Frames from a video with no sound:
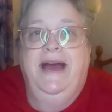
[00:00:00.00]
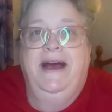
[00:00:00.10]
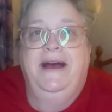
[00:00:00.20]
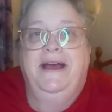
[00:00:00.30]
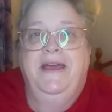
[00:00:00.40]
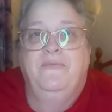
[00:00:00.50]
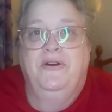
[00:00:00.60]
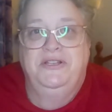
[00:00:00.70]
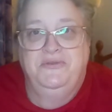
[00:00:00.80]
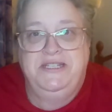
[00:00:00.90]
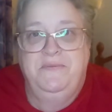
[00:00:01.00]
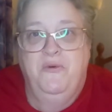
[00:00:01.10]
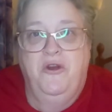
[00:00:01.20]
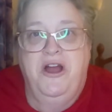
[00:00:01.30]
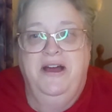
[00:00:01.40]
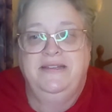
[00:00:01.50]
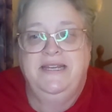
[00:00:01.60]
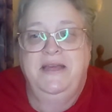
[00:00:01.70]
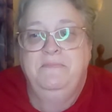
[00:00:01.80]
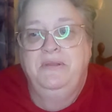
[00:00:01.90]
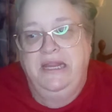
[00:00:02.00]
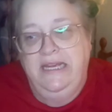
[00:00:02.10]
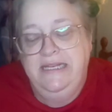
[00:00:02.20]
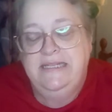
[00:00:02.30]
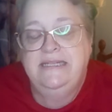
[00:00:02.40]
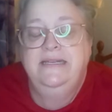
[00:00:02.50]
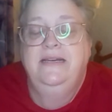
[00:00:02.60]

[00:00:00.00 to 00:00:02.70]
and want to see more content, please